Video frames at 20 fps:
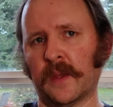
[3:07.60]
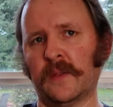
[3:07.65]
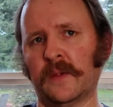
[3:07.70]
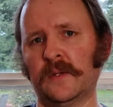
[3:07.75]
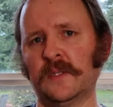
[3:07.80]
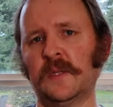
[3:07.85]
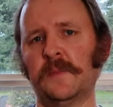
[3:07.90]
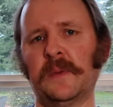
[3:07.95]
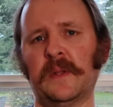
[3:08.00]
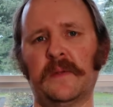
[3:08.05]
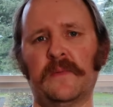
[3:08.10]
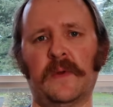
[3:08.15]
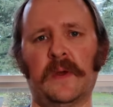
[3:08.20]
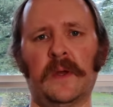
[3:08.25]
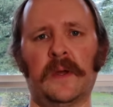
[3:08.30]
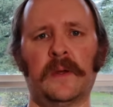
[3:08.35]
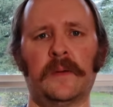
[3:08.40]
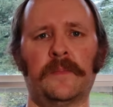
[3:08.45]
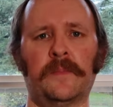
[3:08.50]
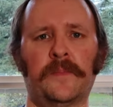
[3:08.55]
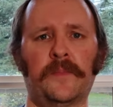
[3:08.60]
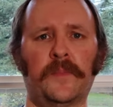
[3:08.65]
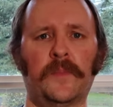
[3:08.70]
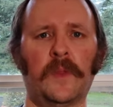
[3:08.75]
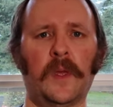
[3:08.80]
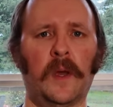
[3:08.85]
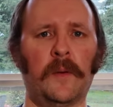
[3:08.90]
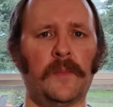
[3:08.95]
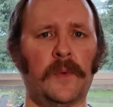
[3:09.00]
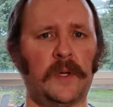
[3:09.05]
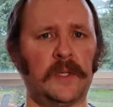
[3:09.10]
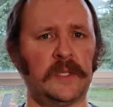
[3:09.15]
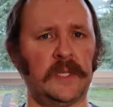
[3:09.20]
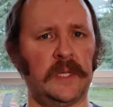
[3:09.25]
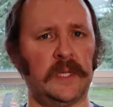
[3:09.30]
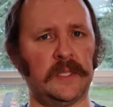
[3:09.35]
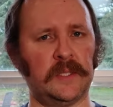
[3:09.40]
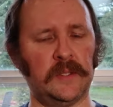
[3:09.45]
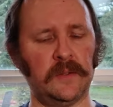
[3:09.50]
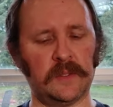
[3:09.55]
There's a bit of a
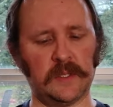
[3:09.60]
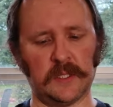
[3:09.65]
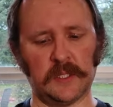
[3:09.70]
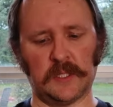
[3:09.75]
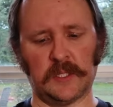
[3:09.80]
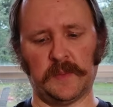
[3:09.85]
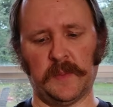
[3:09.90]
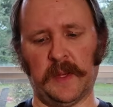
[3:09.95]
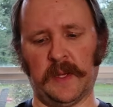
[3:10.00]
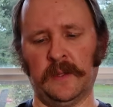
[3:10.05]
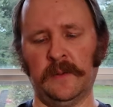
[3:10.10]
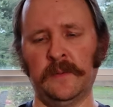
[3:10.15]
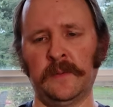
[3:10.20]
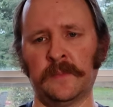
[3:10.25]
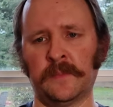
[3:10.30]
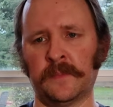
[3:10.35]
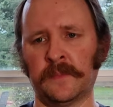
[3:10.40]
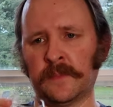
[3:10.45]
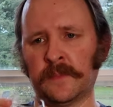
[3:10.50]
maltiness you can smell,